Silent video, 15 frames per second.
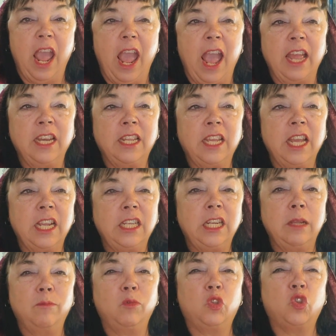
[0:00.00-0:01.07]
and kicked
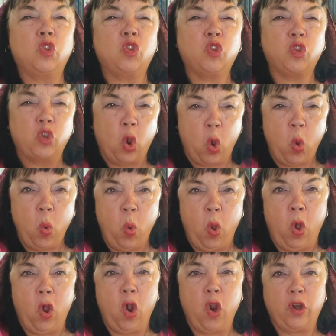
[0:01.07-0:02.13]
him so
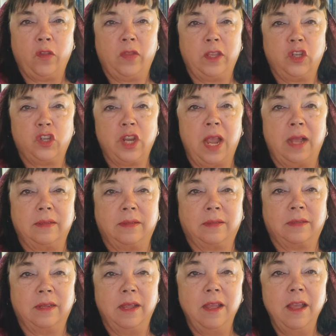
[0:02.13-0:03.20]
hard in the chest